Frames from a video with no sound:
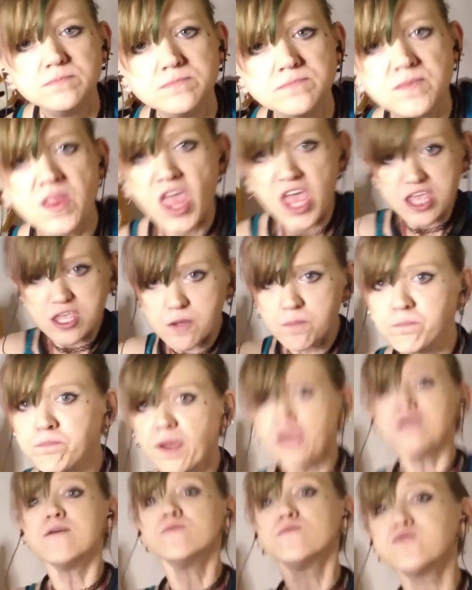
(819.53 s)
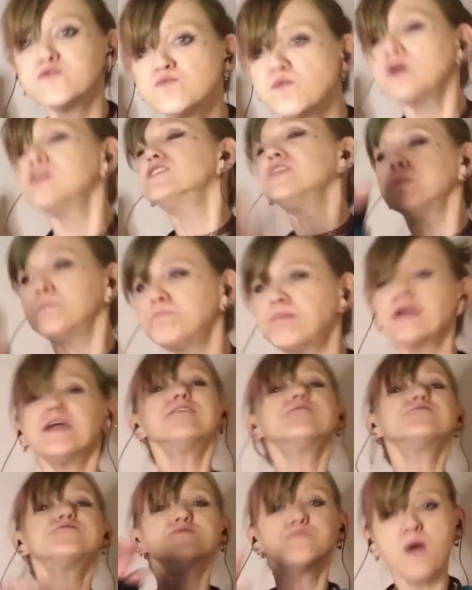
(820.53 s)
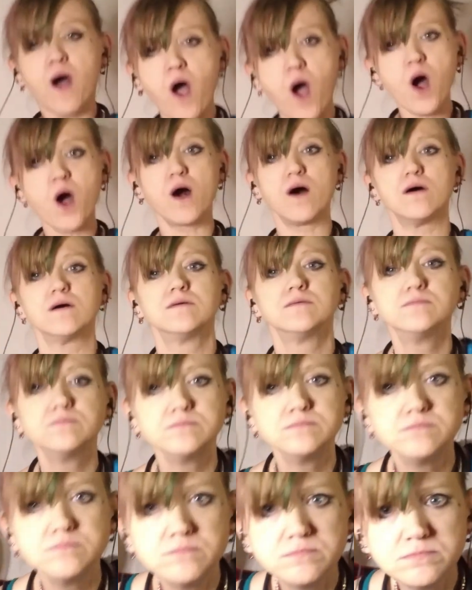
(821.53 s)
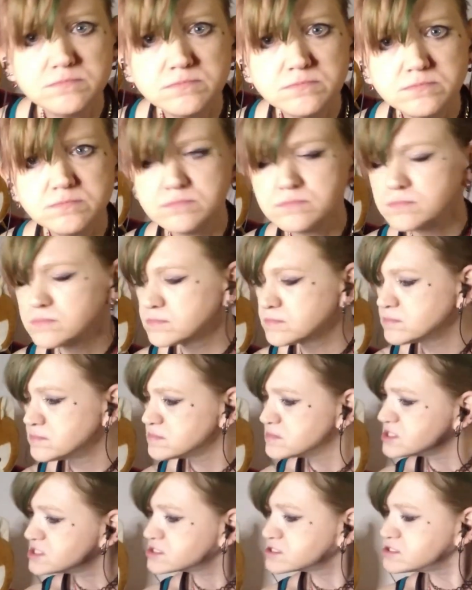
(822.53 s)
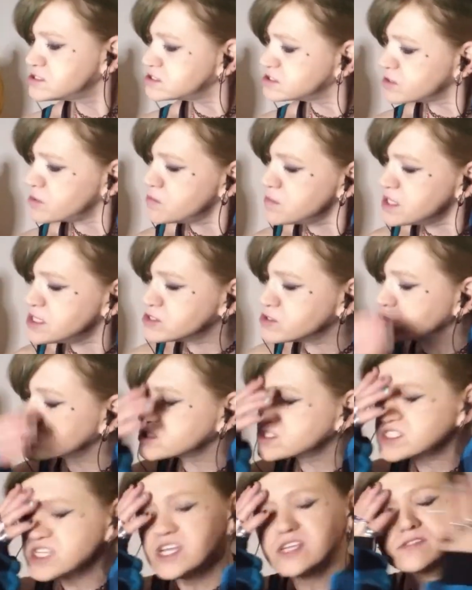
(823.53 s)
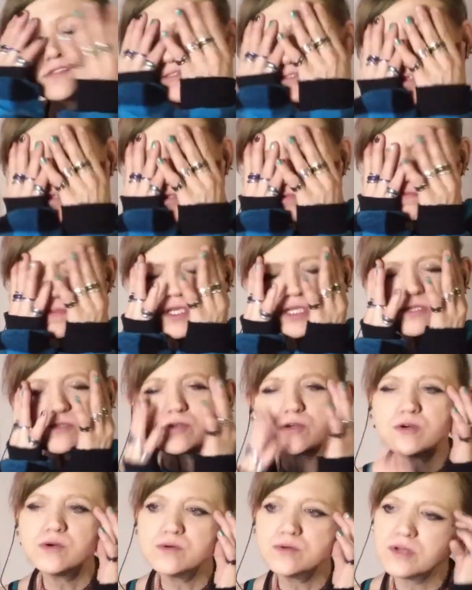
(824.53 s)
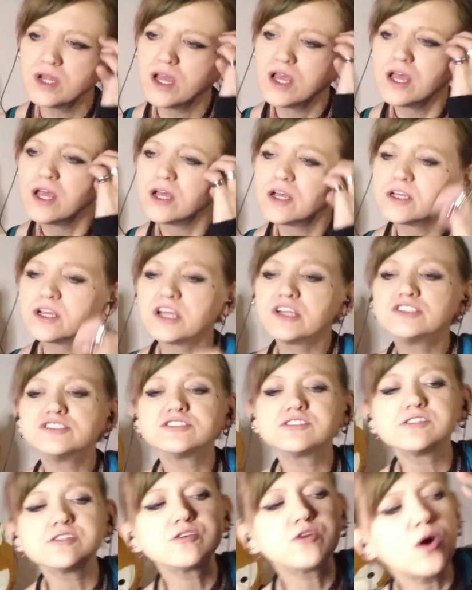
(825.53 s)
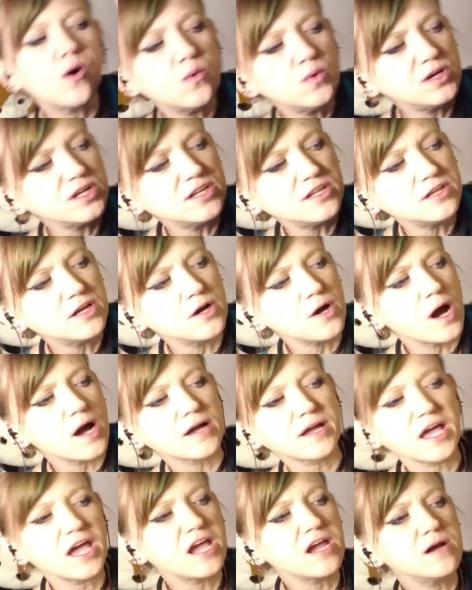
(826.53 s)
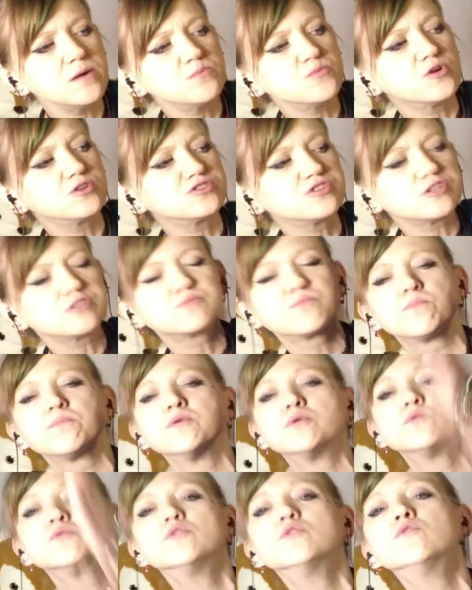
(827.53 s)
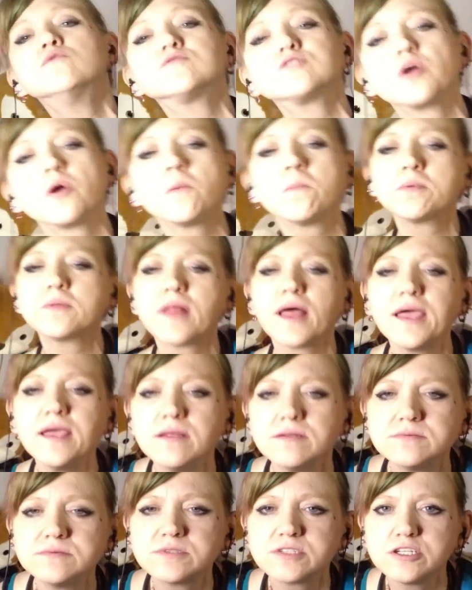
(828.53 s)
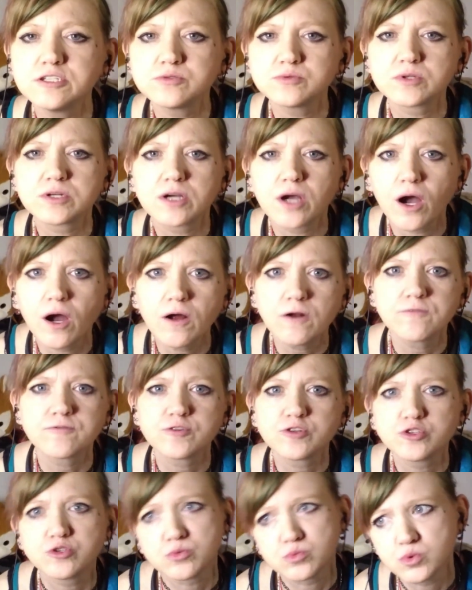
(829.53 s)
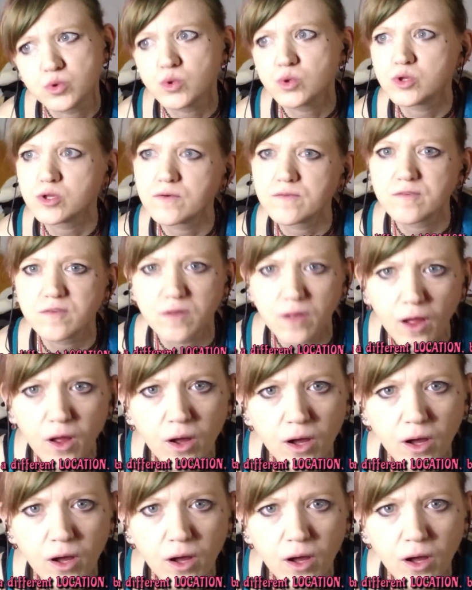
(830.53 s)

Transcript: You ban them from one, you ban them from all. It just don't make no sense to me, dude. Man, she going in there on camera and just proves her blatant disregard for the rule of law.